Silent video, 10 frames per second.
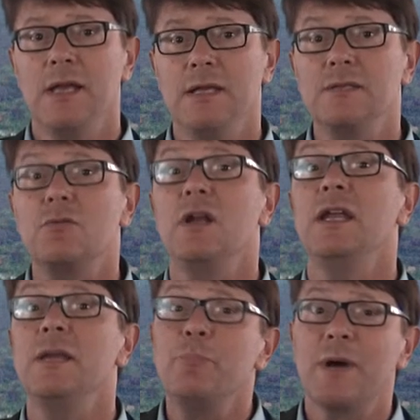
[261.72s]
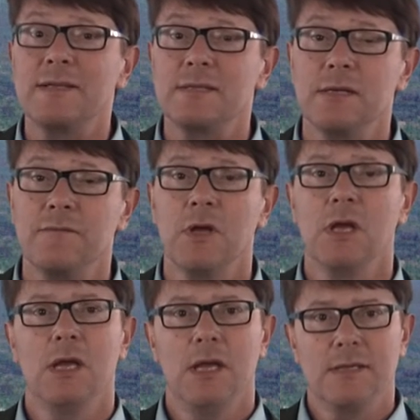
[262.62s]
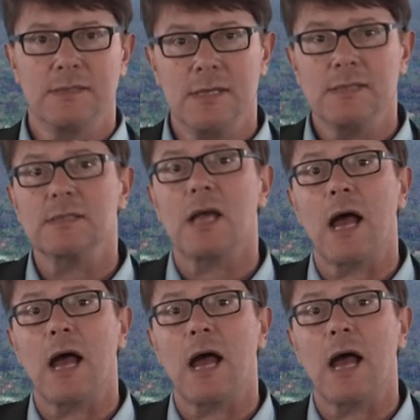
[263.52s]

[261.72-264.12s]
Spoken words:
is really impressive, since